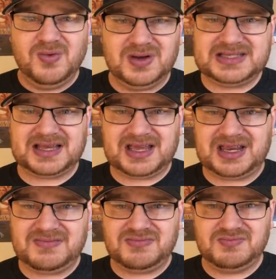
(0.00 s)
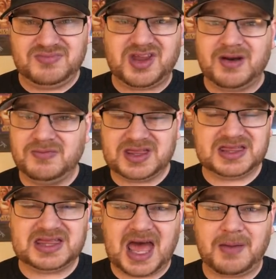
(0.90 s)
once I'm done
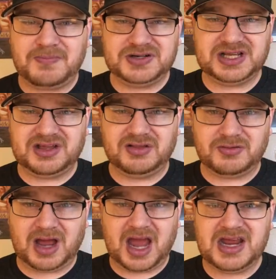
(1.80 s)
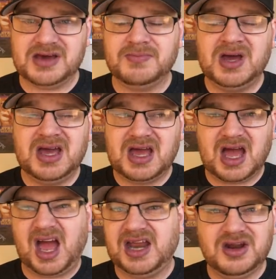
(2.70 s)
with that particular item,
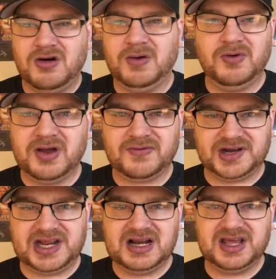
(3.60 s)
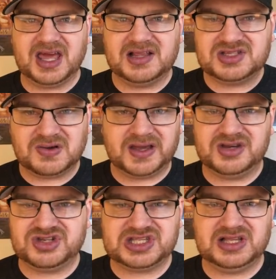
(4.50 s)
I know I won't ever need it again, so I
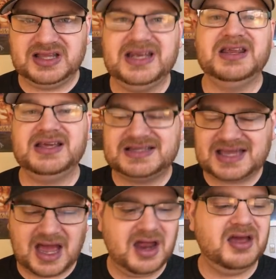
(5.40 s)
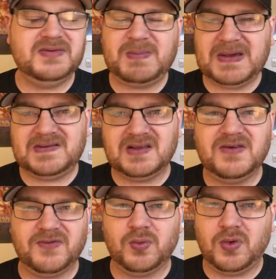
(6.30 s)
can just delete it. It's kind of, it's basically
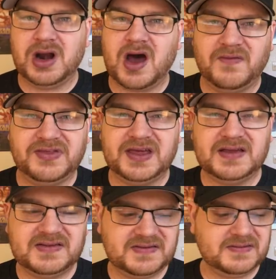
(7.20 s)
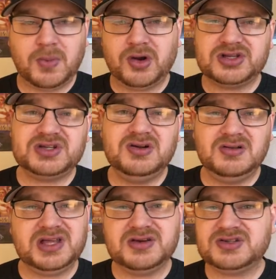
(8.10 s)
for one-off things. Personal,
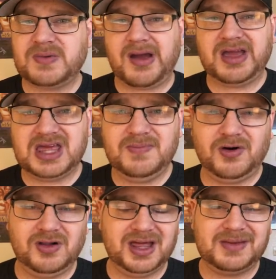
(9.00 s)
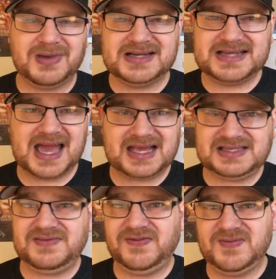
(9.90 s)
here's where I keep all like my
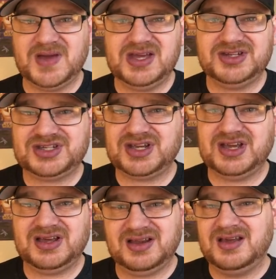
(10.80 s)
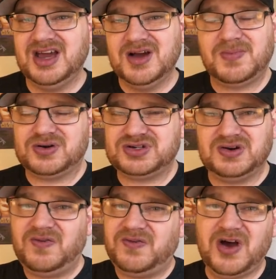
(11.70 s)
tax information,
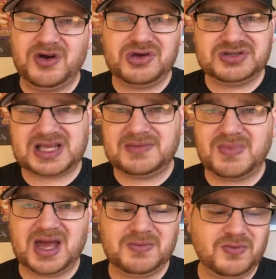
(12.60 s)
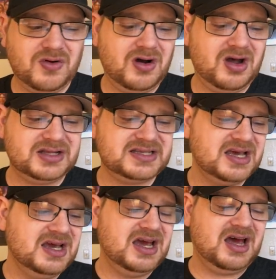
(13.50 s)
personal photos I might want,
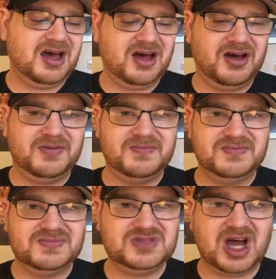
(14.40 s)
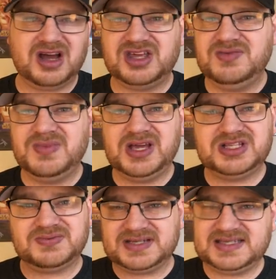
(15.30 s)
um,
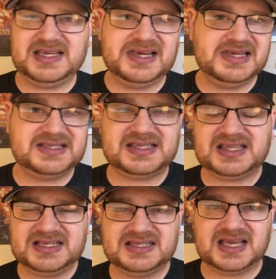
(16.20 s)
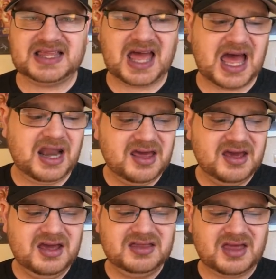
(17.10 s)
documents, receipts, things like that.
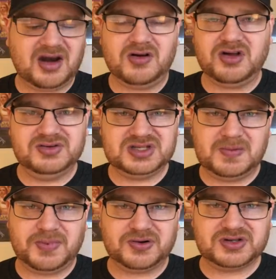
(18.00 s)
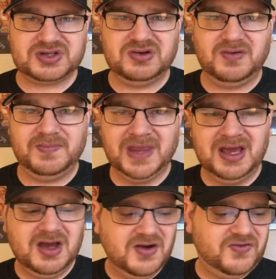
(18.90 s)
That all goes in a personal.
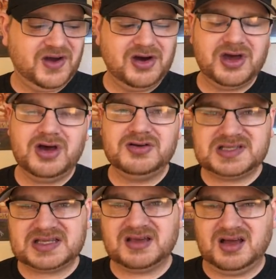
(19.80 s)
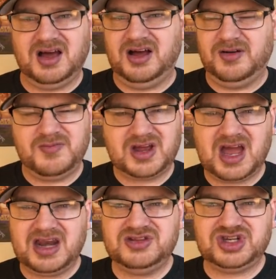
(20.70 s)
Photos, um,
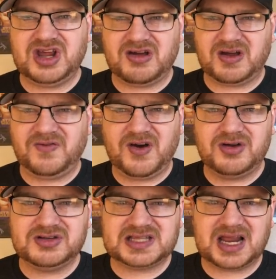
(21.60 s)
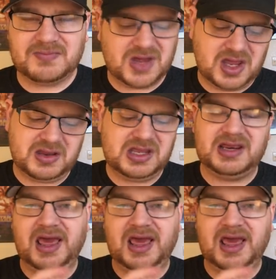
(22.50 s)
kind of generic photos that I may need